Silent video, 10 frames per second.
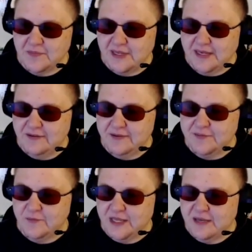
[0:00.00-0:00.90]

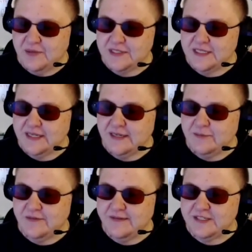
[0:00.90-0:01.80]
he was the
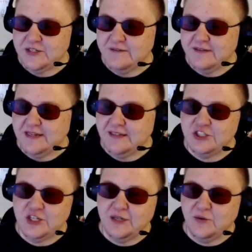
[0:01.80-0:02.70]
professor of
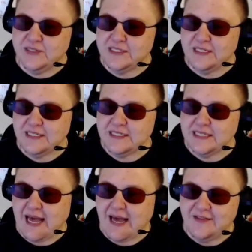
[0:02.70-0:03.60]
English and linguistics
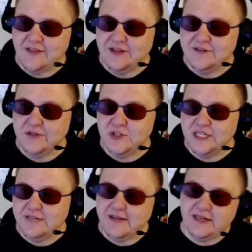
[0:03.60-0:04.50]
at the
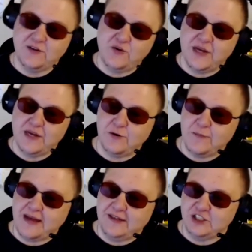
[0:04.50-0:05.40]
University of Illinois
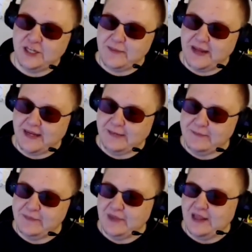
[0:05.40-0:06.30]

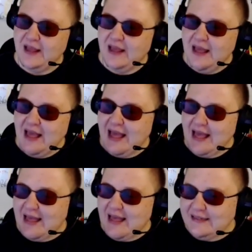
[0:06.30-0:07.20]
Urbana-Champaign.
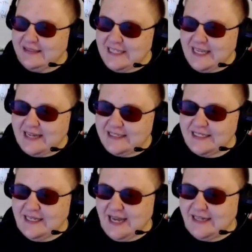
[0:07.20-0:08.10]
And he had
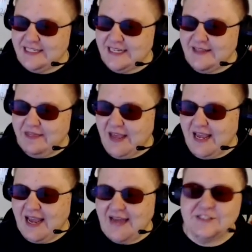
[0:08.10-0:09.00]
selected
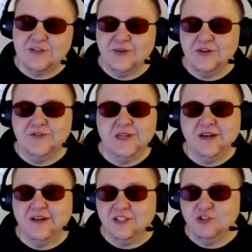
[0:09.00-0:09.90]
they as the word of the
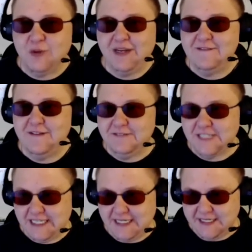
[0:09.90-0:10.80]
year in
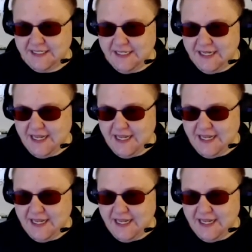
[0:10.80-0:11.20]
2015.